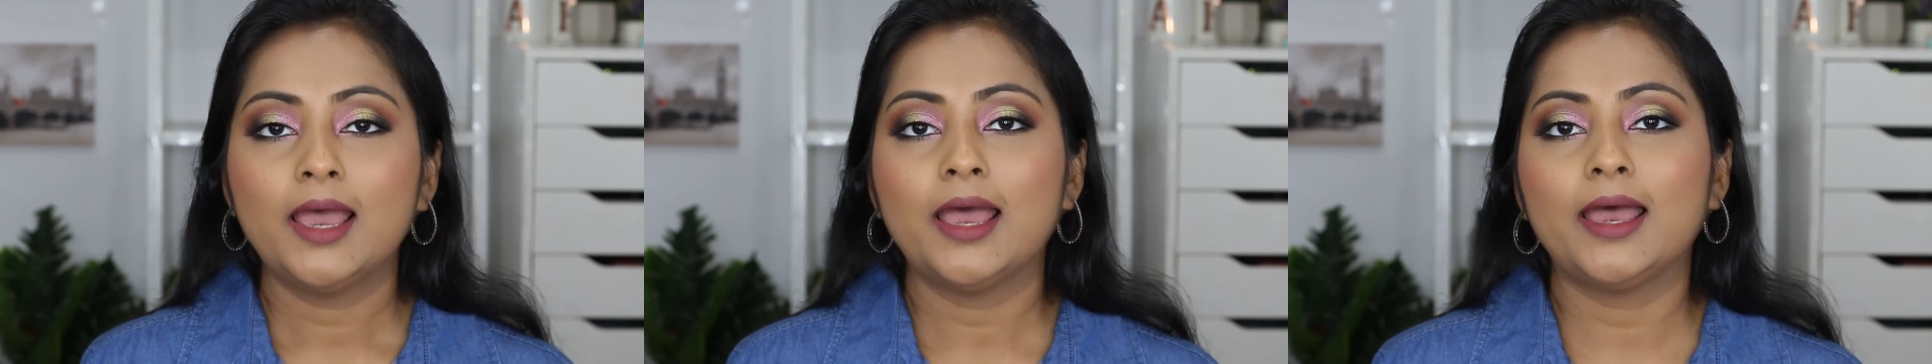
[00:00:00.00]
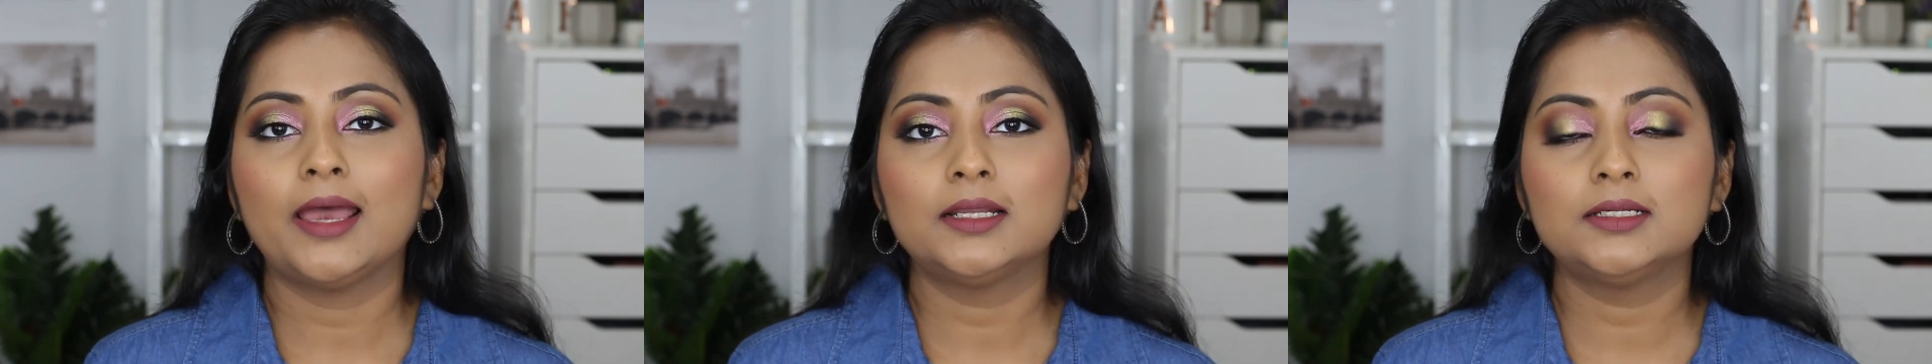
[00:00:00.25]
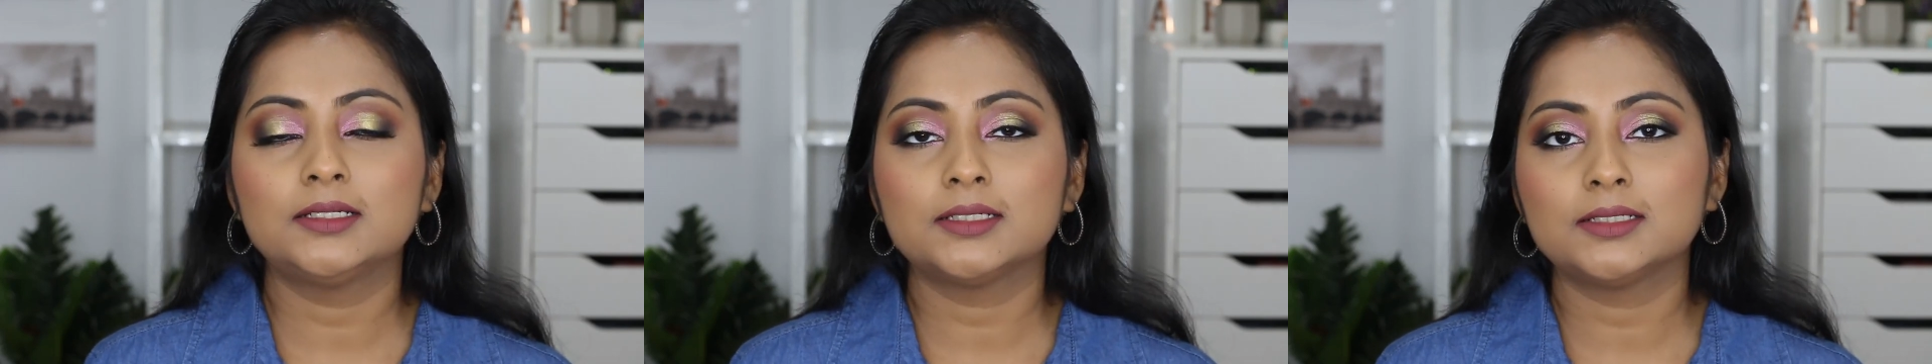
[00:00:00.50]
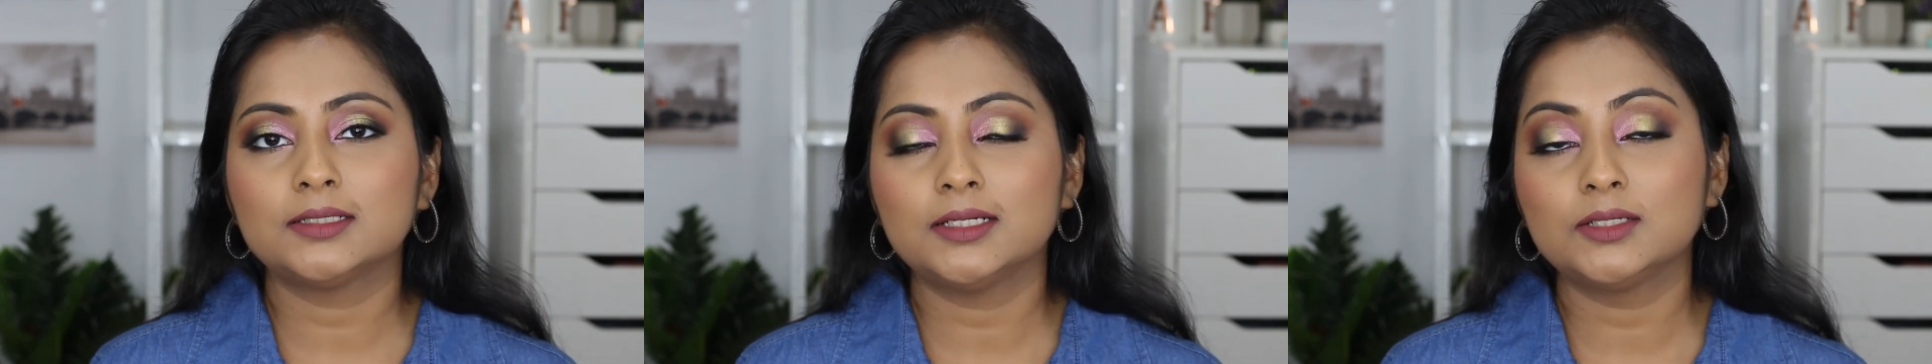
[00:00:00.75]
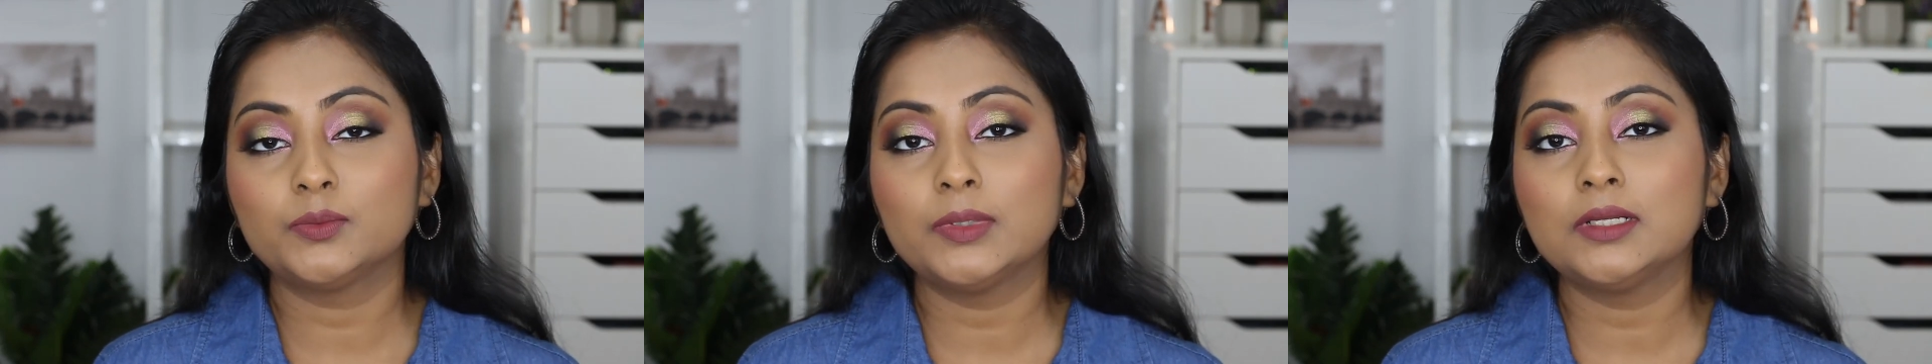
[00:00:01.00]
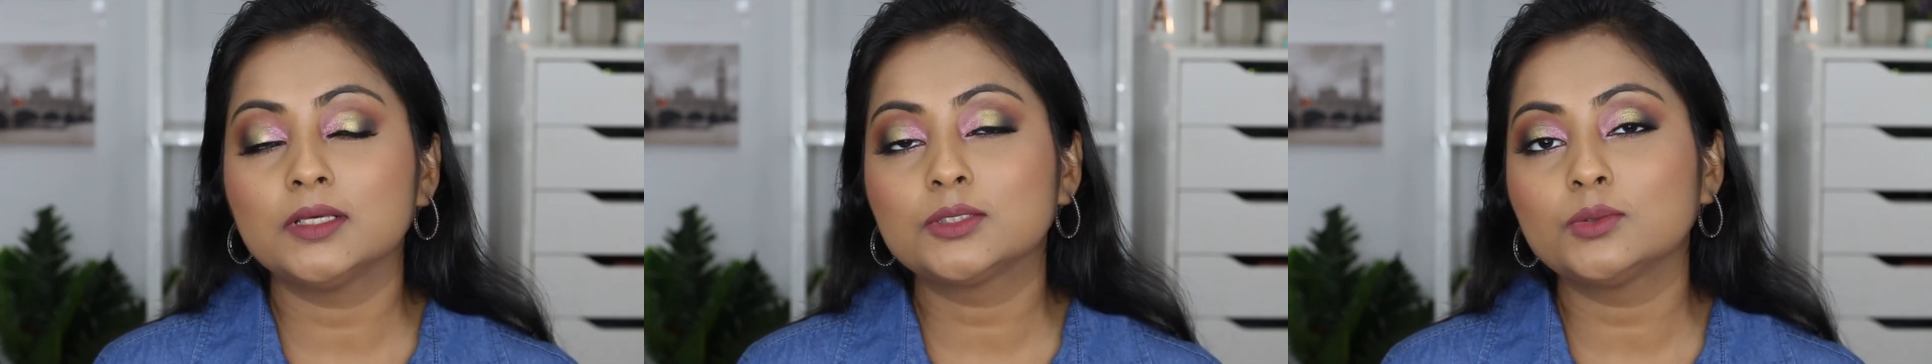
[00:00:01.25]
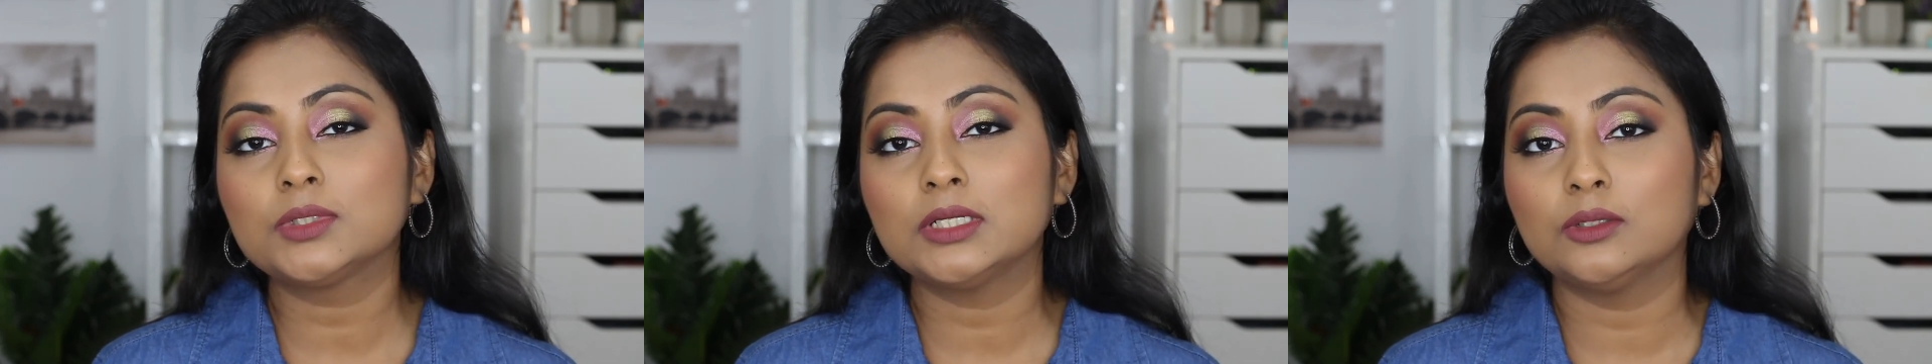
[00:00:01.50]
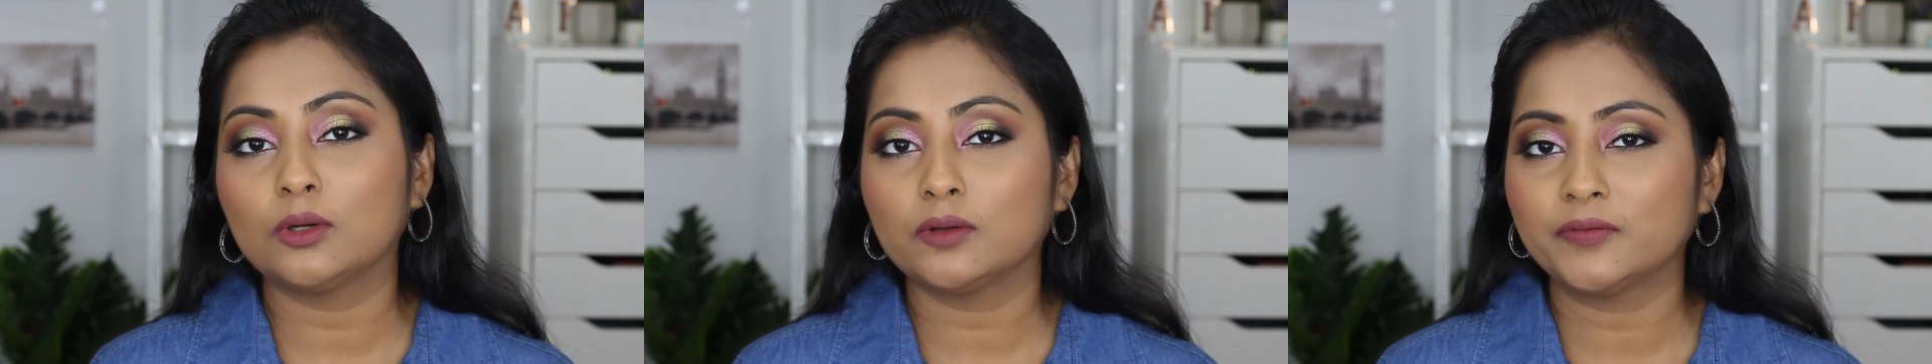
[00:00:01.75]
and uh, it will suit
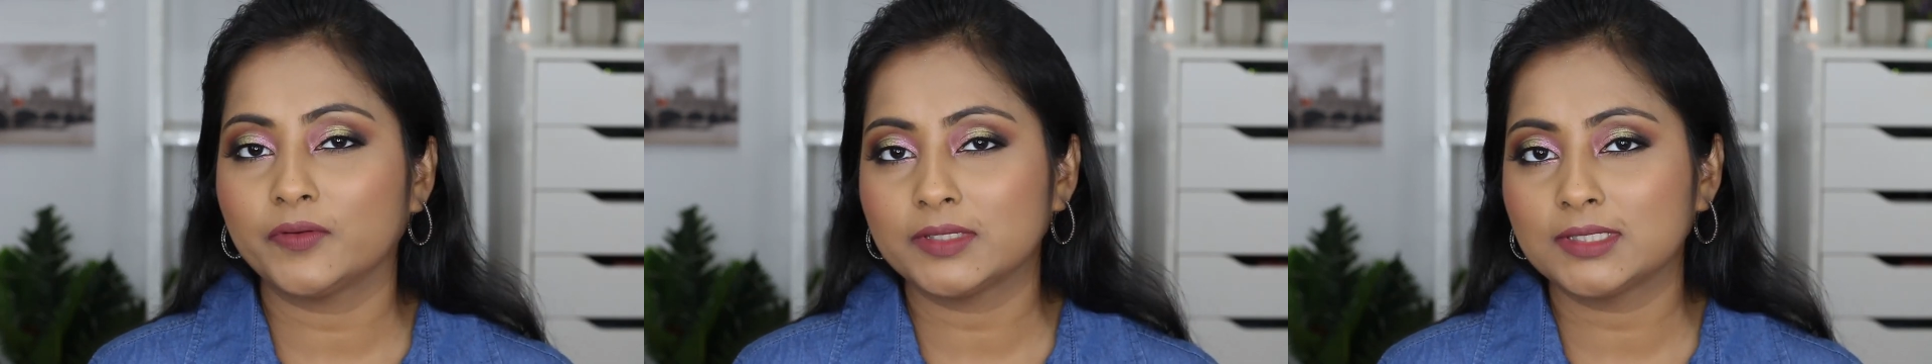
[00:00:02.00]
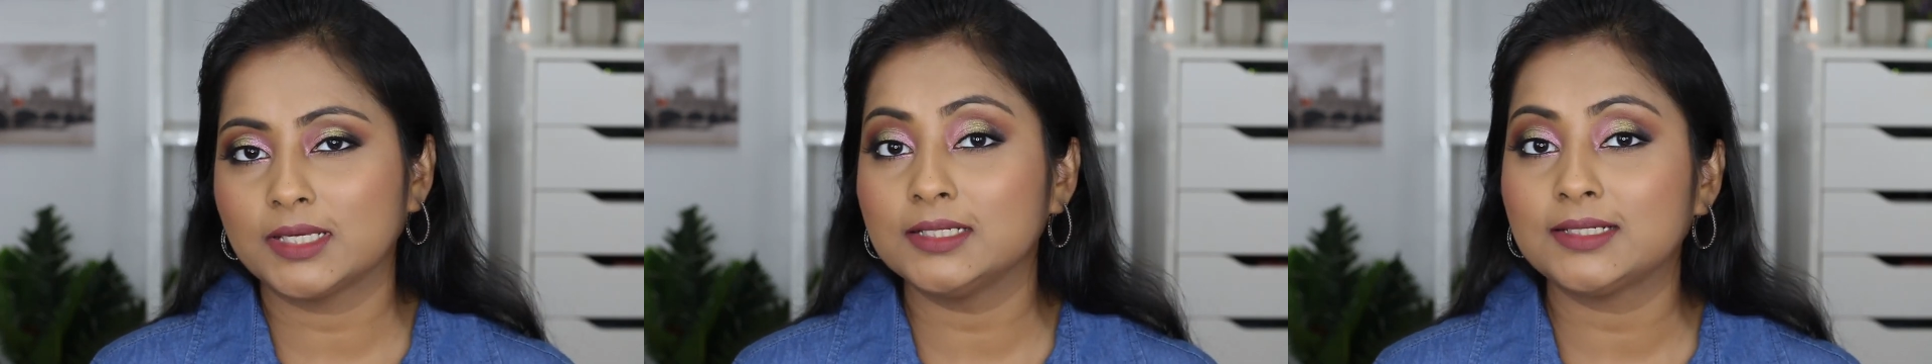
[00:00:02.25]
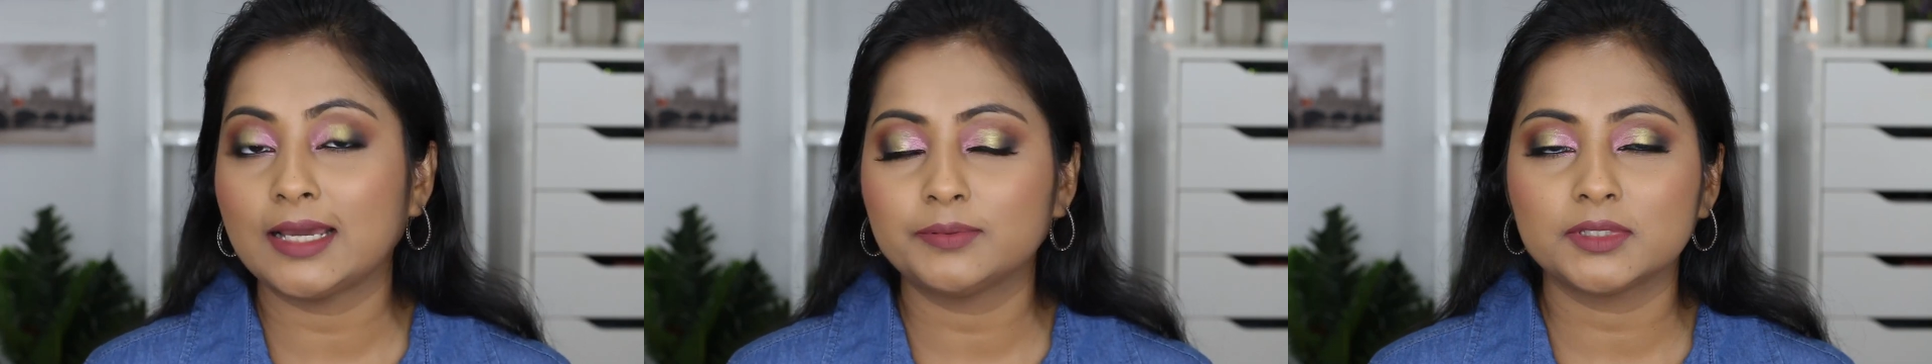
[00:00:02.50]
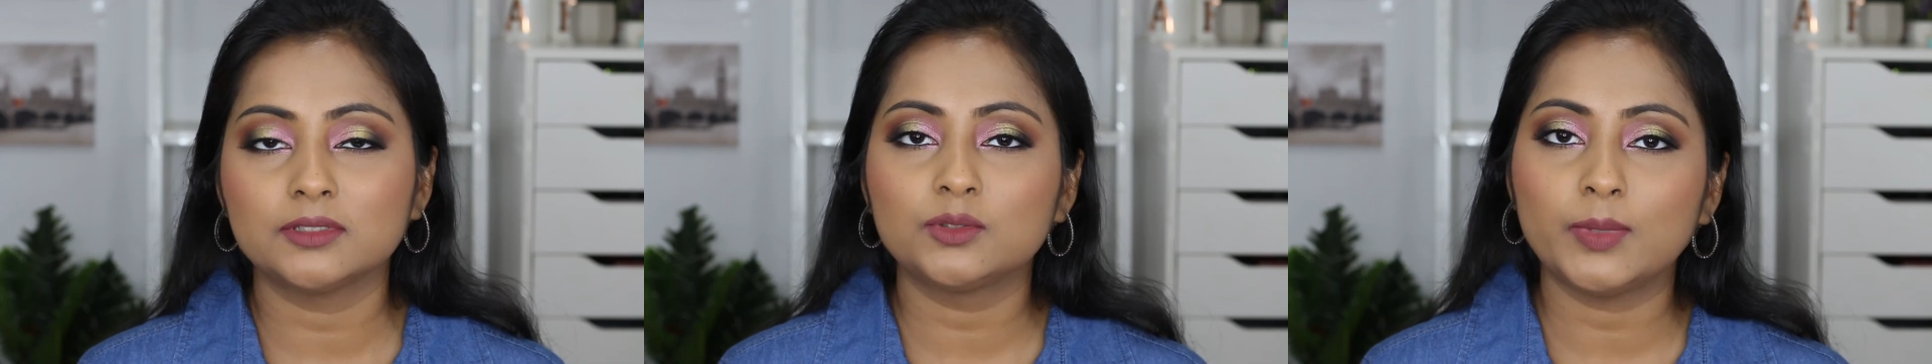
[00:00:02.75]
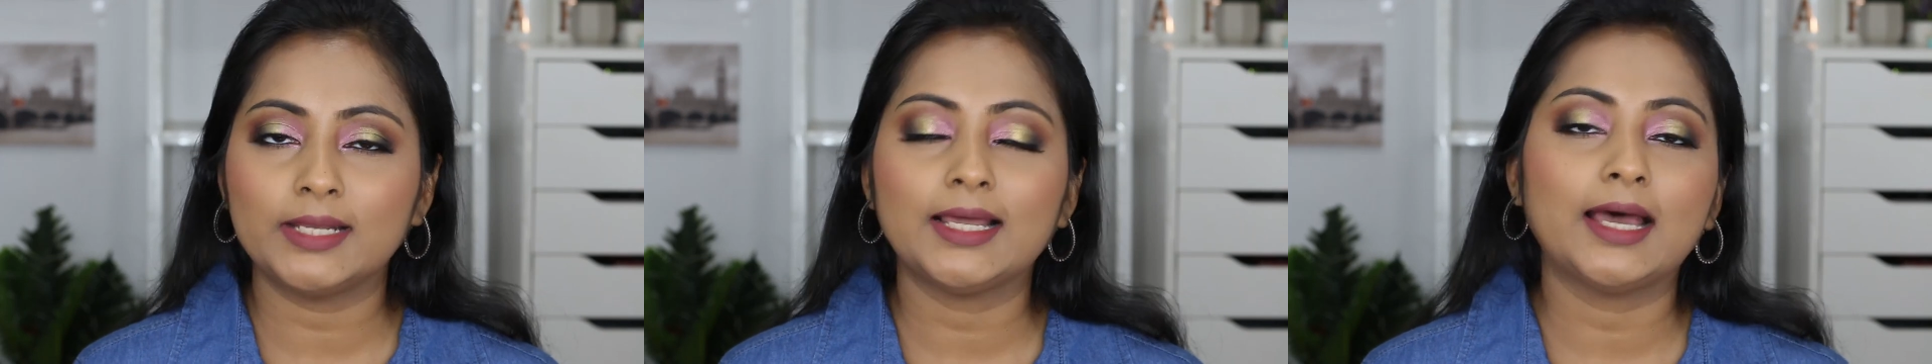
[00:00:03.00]
a lot of skin types as well